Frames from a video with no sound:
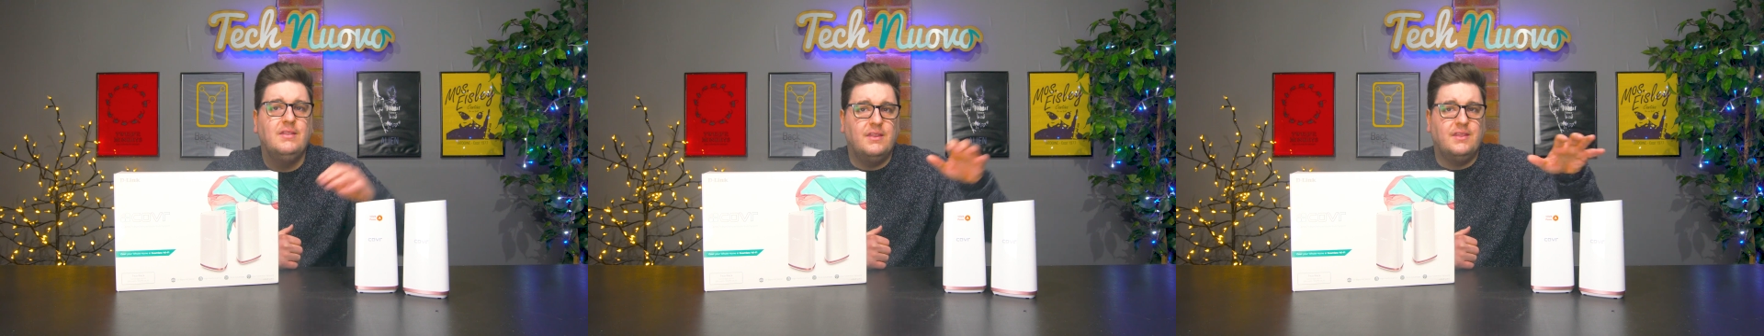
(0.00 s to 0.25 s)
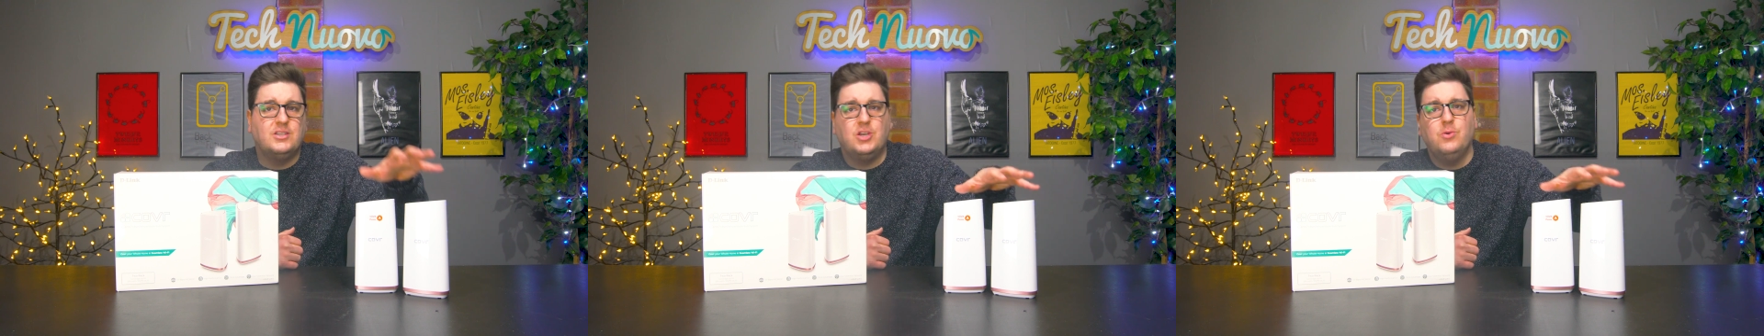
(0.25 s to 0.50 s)

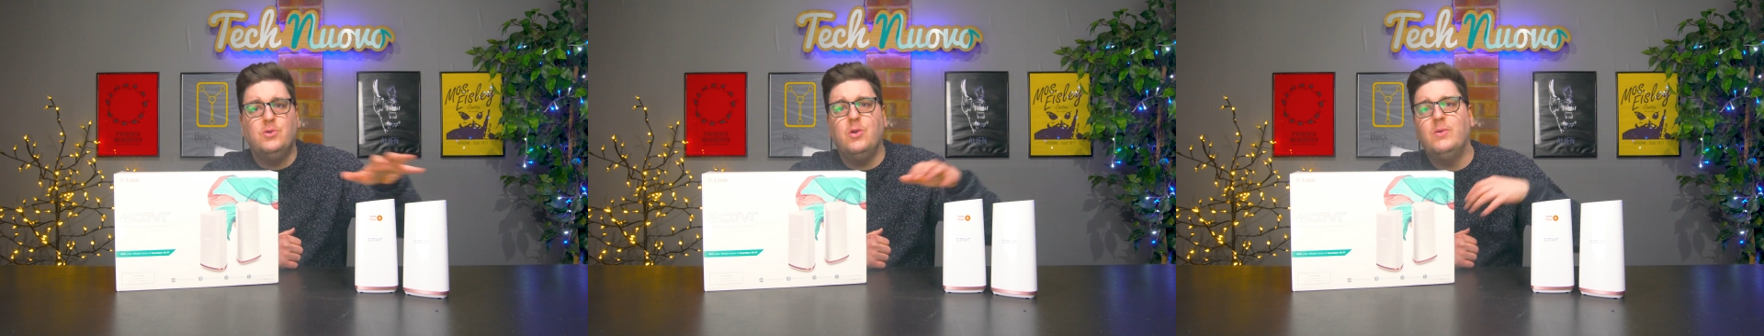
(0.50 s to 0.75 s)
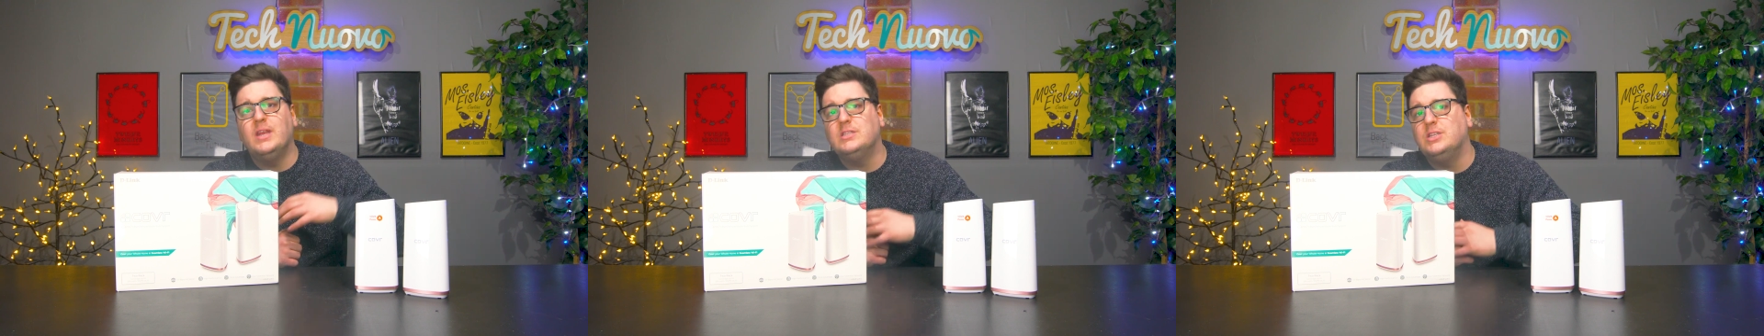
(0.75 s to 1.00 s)
that the two
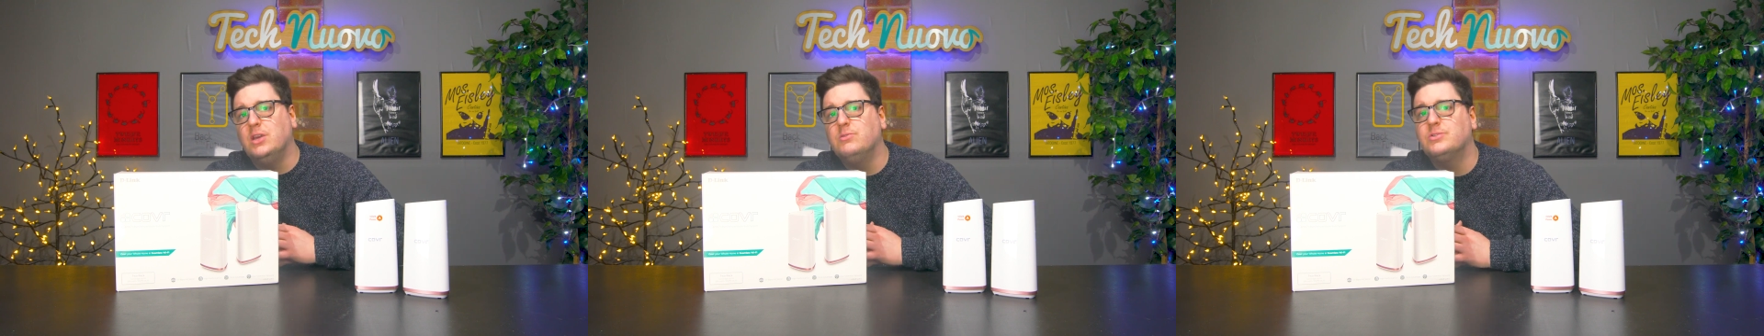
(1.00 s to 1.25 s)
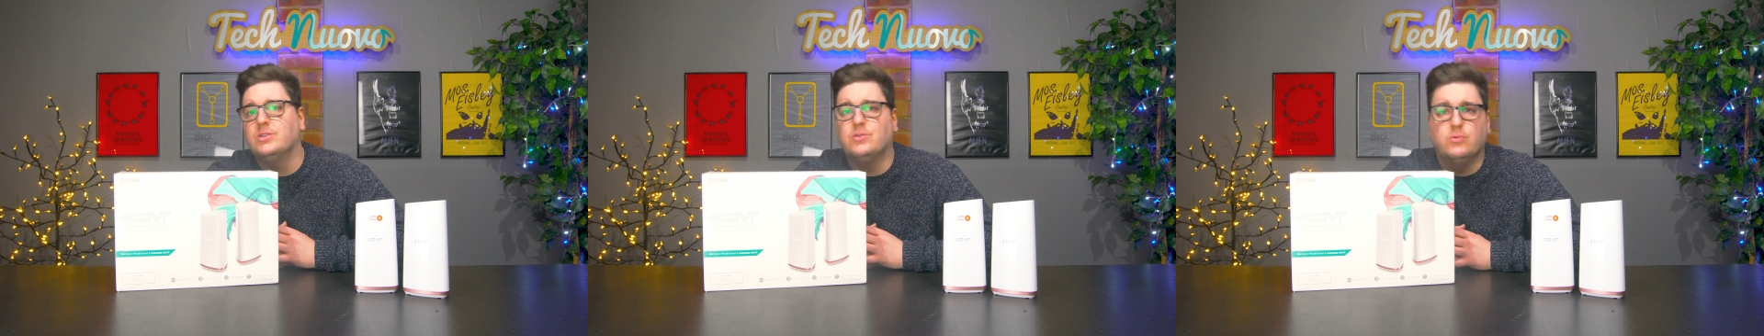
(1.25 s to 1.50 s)
units
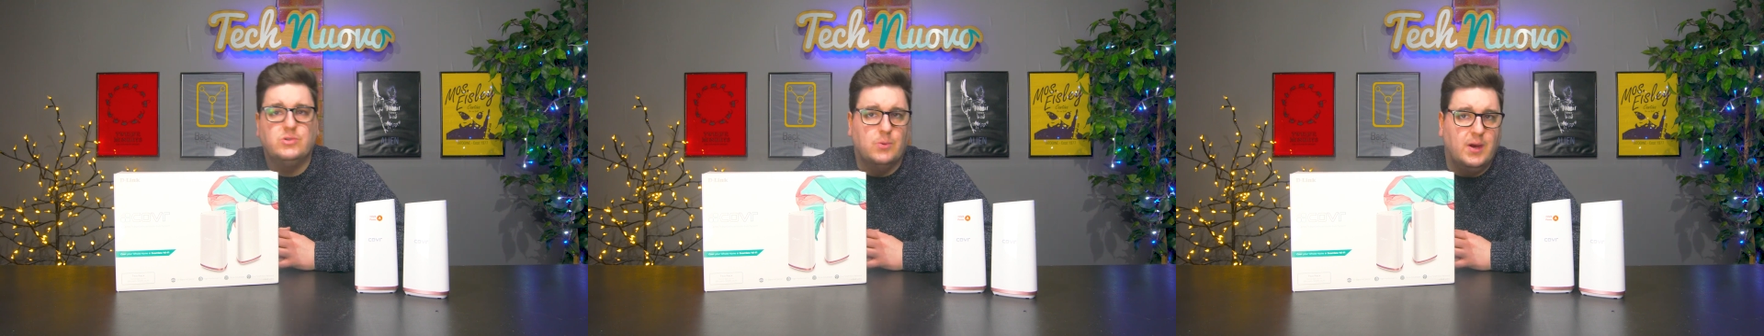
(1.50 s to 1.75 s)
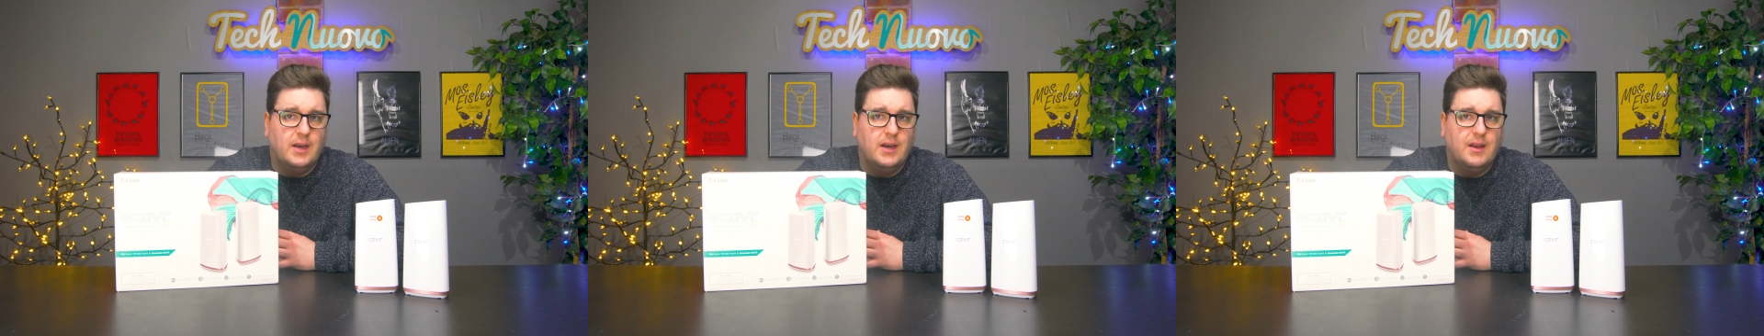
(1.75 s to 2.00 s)
use to talk
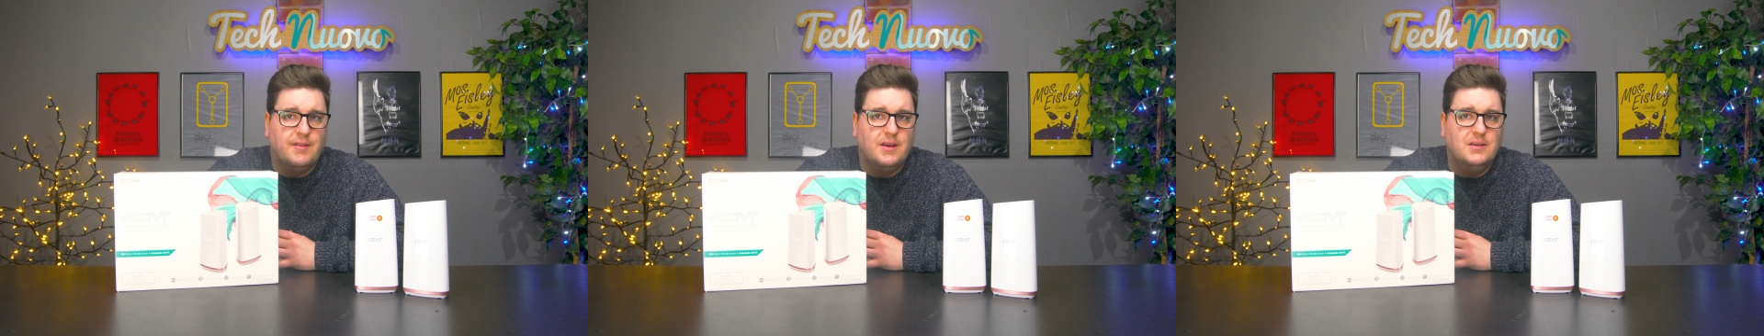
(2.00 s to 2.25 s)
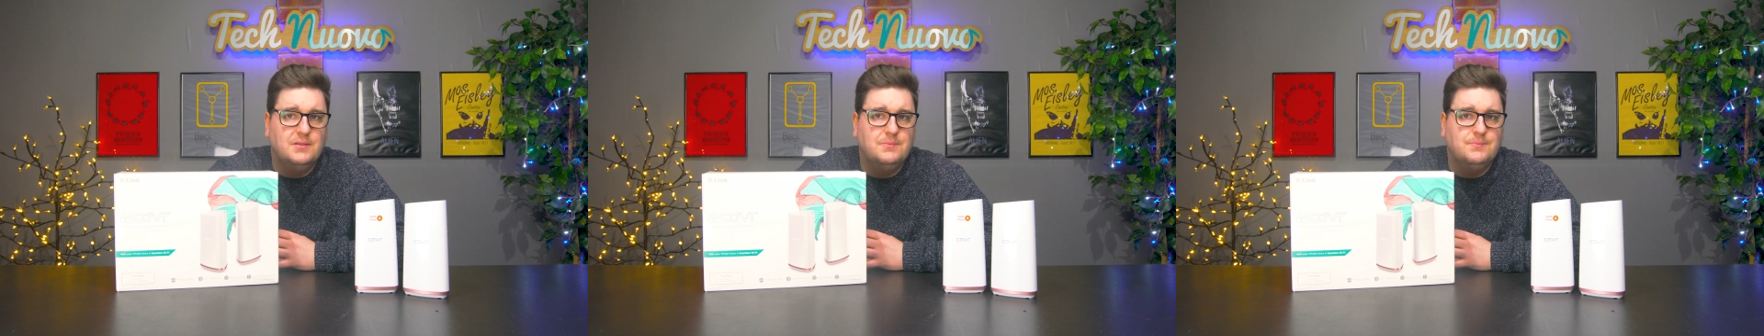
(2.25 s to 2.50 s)
to one another.